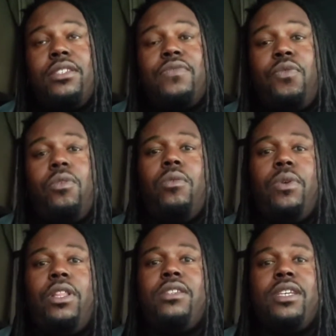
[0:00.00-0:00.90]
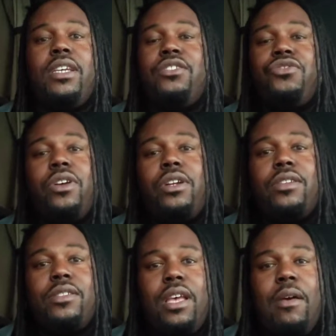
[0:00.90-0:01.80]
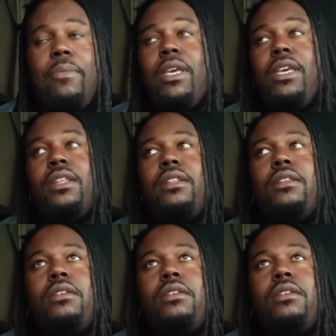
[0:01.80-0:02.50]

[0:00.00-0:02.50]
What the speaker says: It's four-wheelers and truckers. I mean,